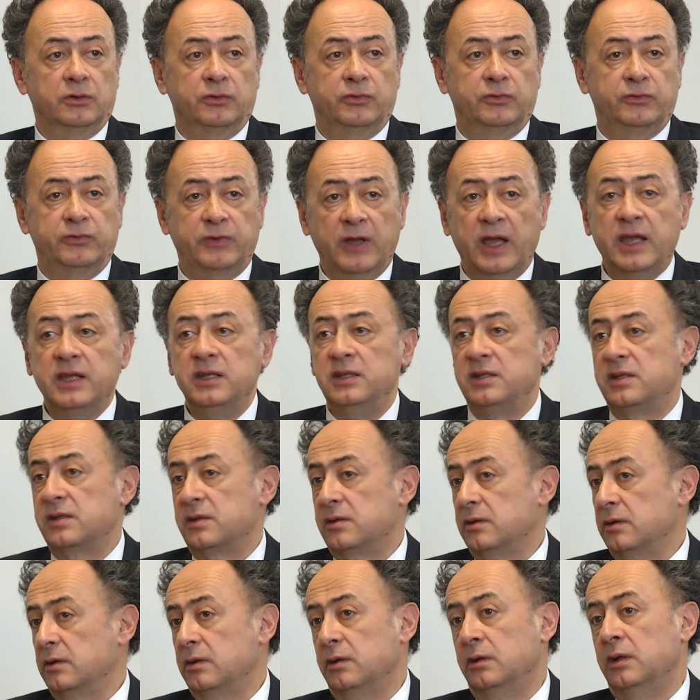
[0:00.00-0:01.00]

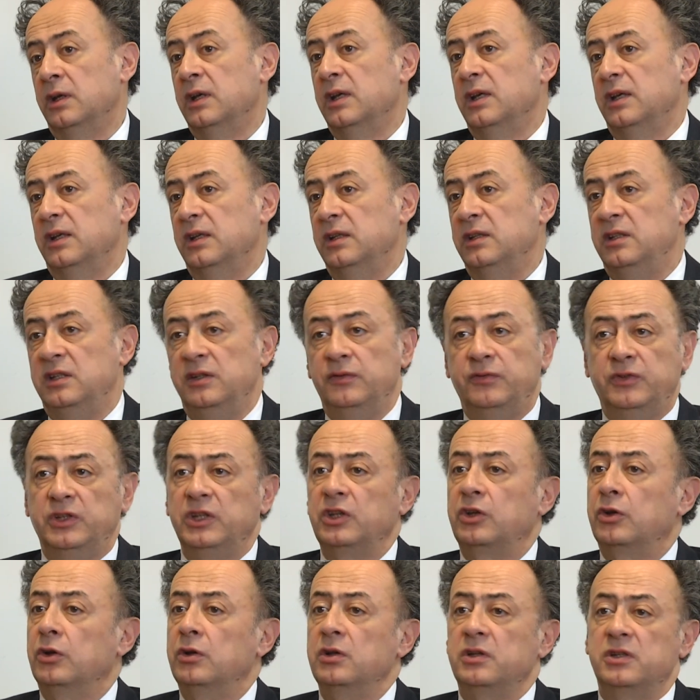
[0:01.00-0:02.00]
face
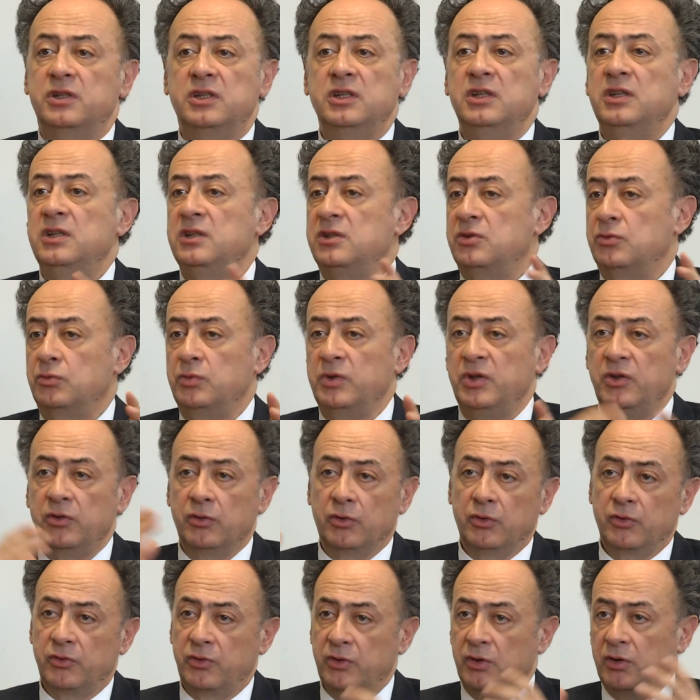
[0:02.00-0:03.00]
difficulties with
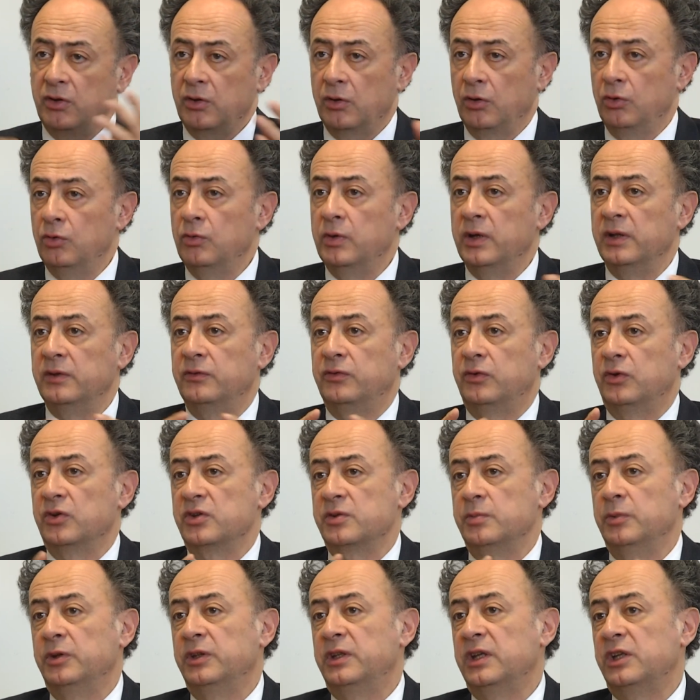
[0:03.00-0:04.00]
other law
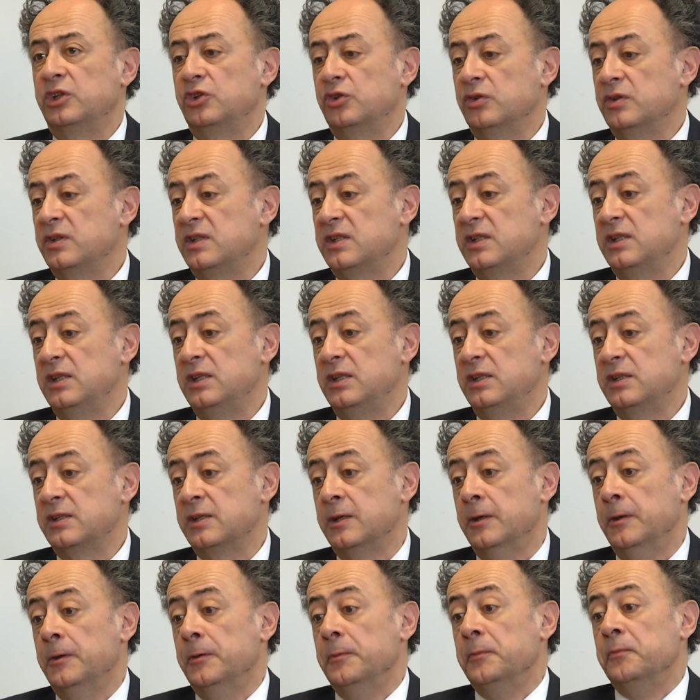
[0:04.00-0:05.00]
enforcement agencies,
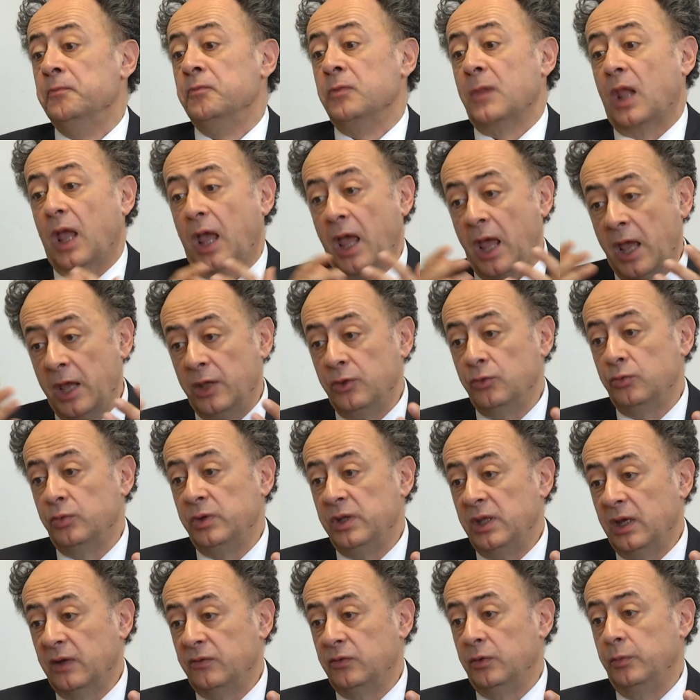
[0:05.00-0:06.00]
and
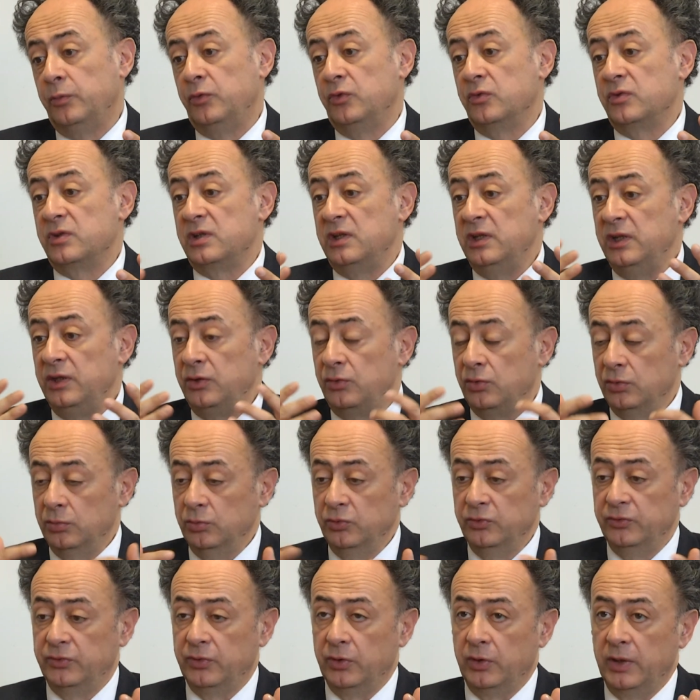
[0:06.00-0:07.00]
we have obviously to
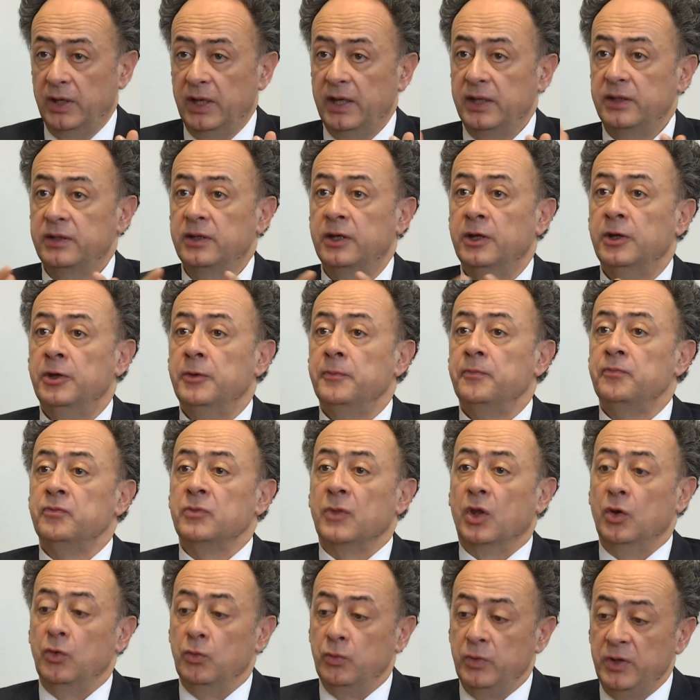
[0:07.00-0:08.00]
move ahead
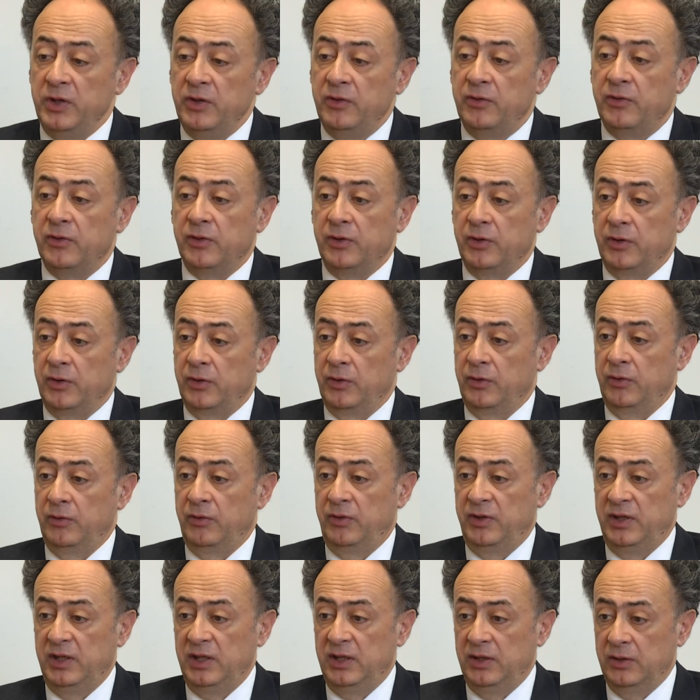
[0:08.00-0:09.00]
with
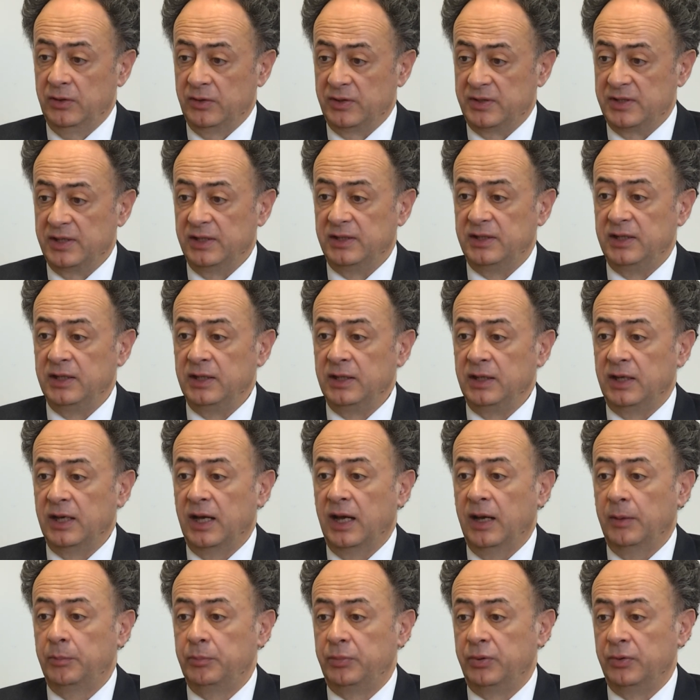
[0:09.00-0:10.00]
the setting
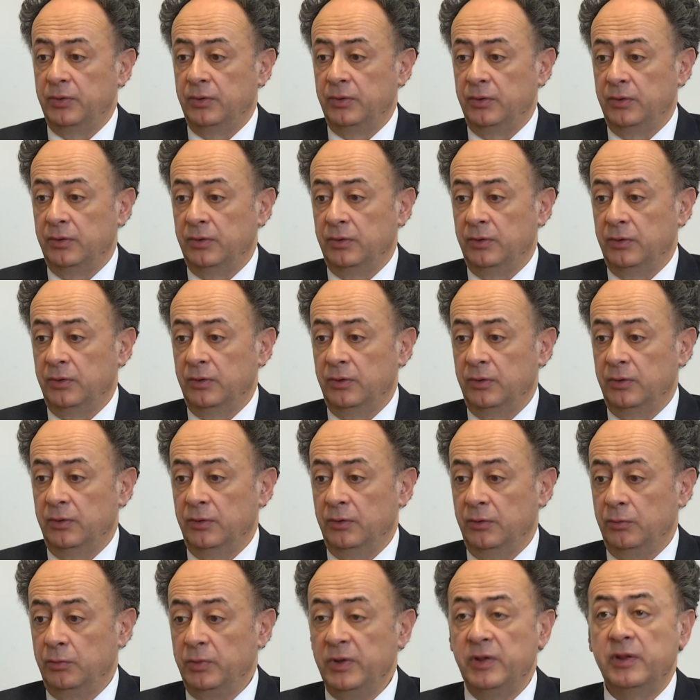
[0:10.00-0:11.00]
up
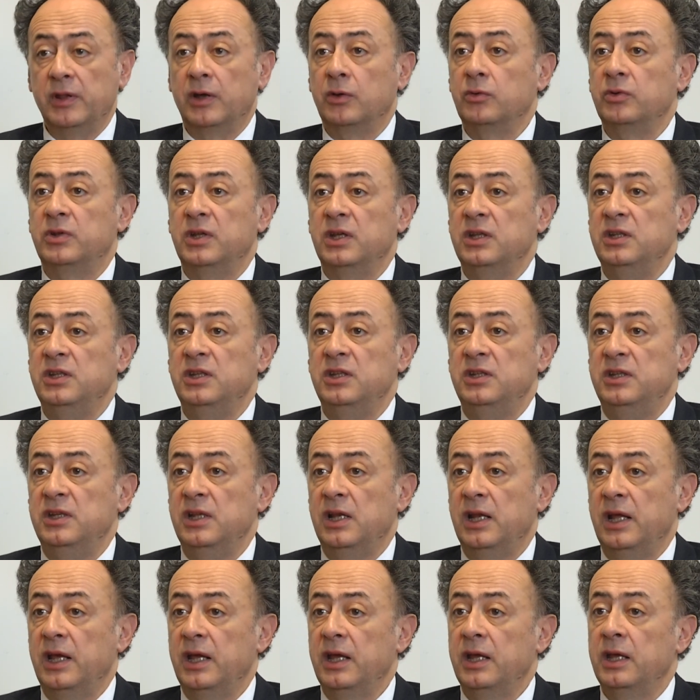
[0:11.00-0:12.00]
without any
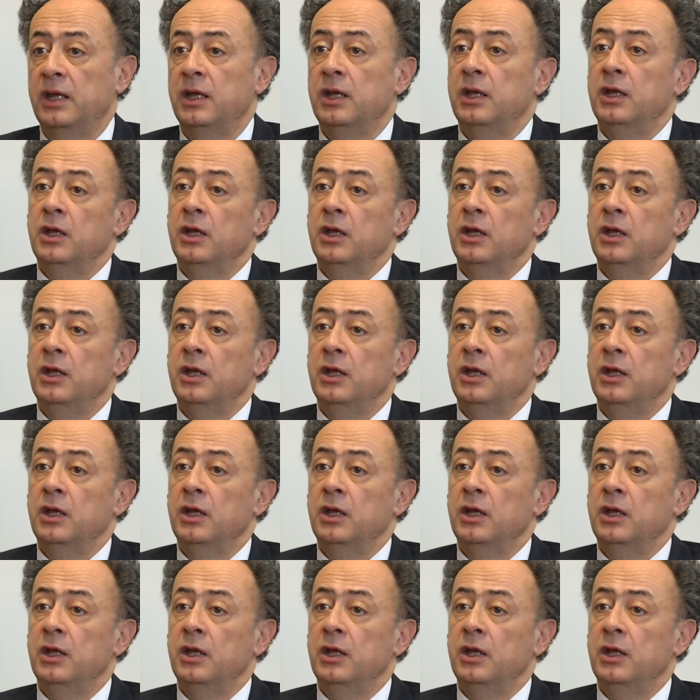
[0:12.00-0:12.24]
delay